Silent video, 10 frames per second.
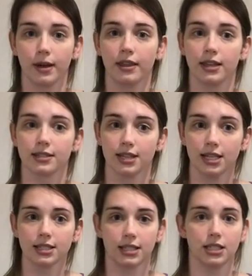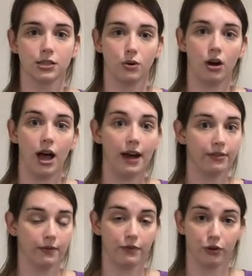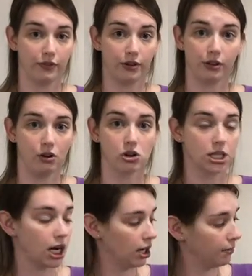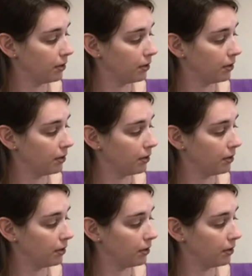my things nicely so I'll have them for a very long time.